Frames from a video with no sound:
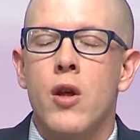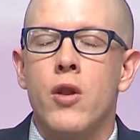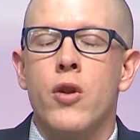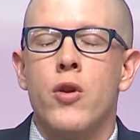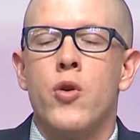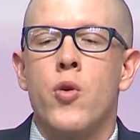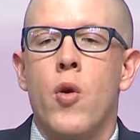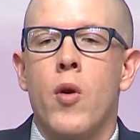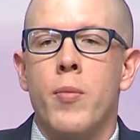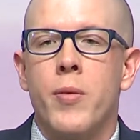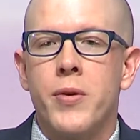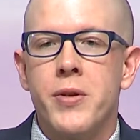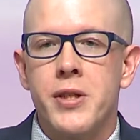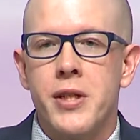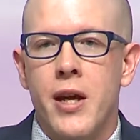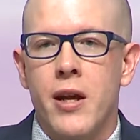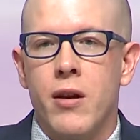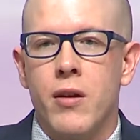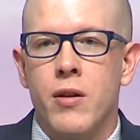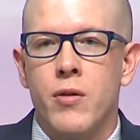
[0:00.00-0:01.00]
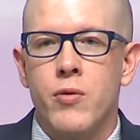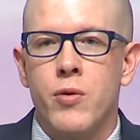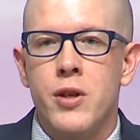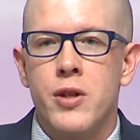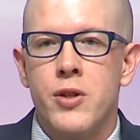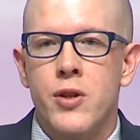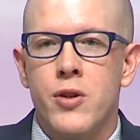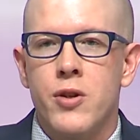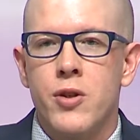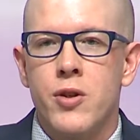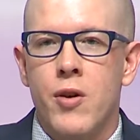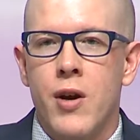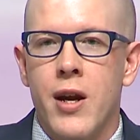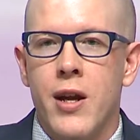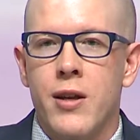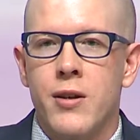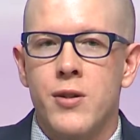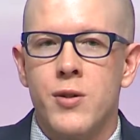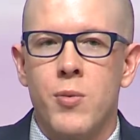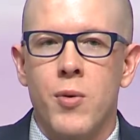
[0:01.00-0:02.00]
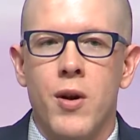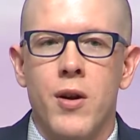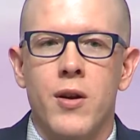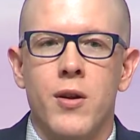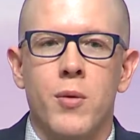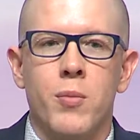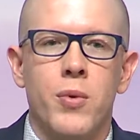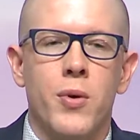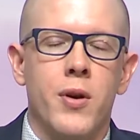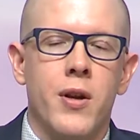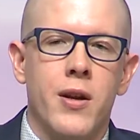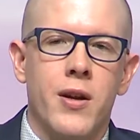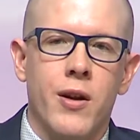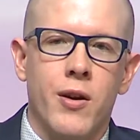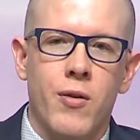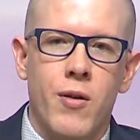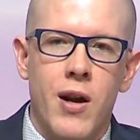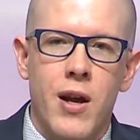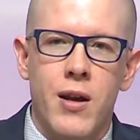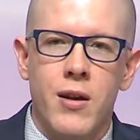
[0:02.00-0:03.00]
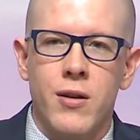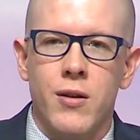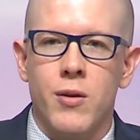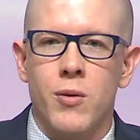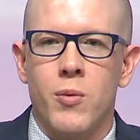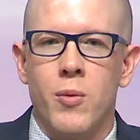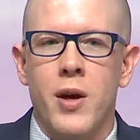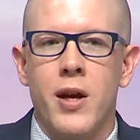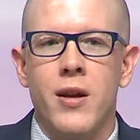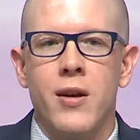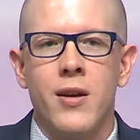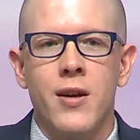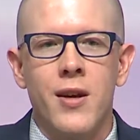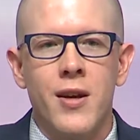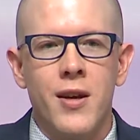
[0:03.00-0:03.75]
the normal cycle of research grants where you put in a grant, you wait